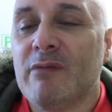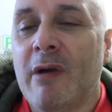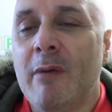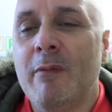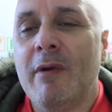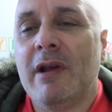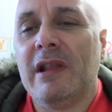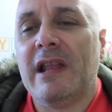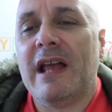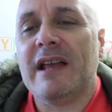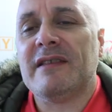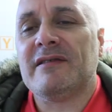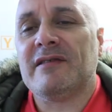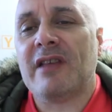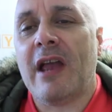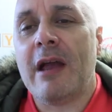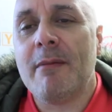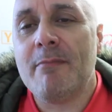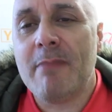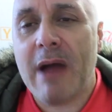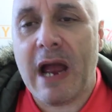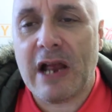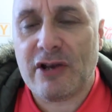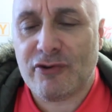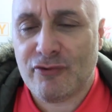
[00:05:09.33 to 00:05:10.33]
When was the last
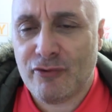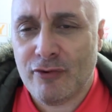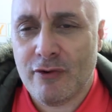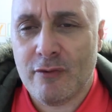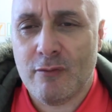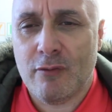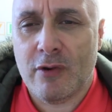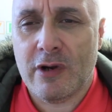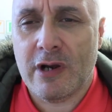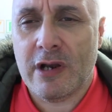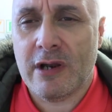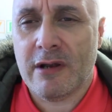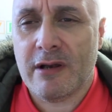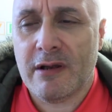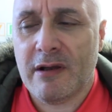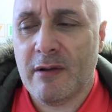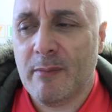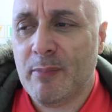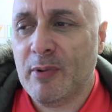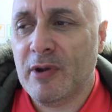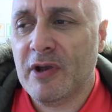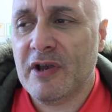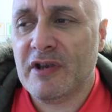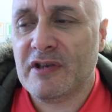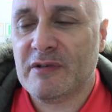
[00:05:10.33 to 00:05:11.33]
time Matchroom won a, a
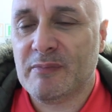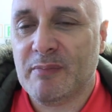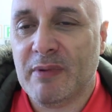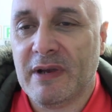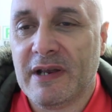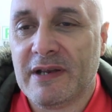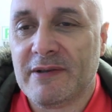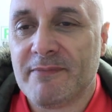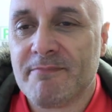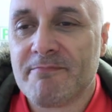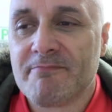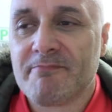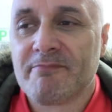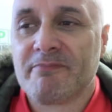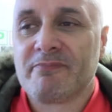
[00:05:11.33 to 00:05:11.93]
purse bid?